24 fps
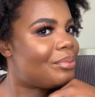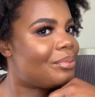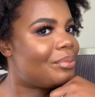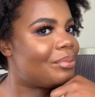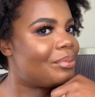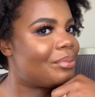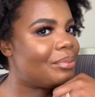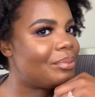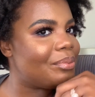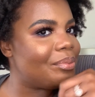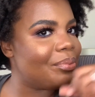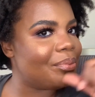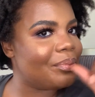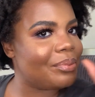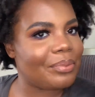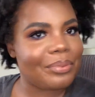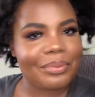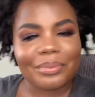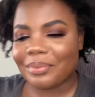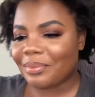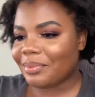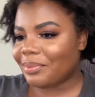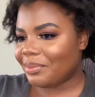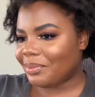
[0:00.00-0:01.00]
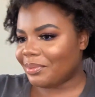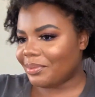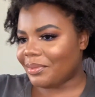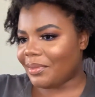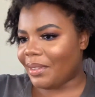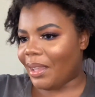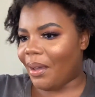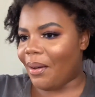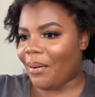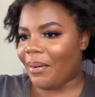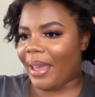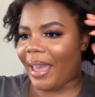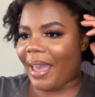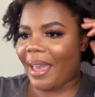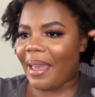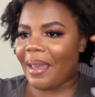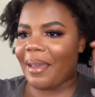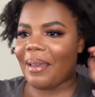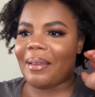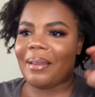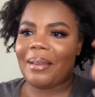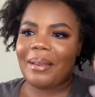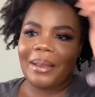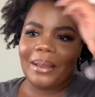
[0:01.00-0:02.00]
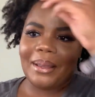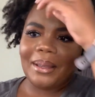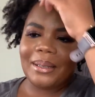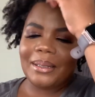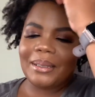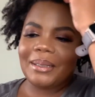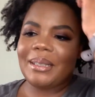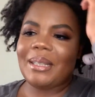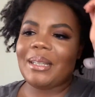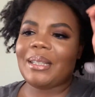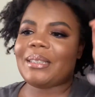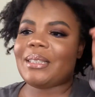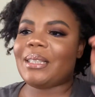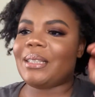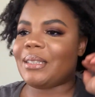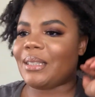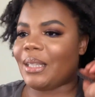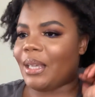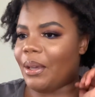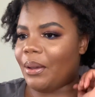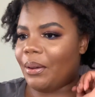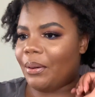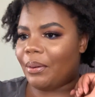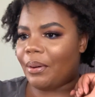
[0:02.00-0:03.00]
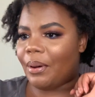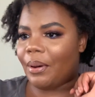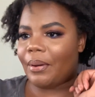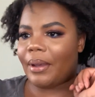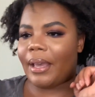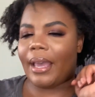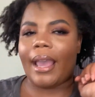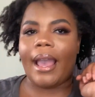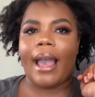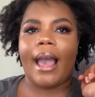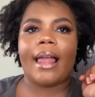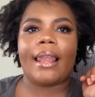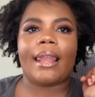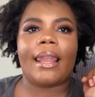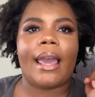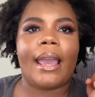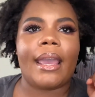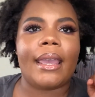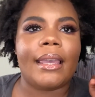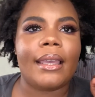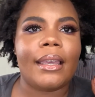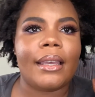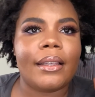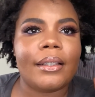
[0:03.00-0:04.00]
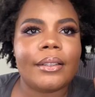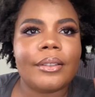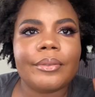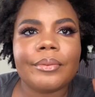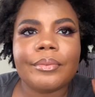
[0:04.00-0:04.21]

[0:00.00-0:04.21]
Okay. This is cute. Okay, I like it.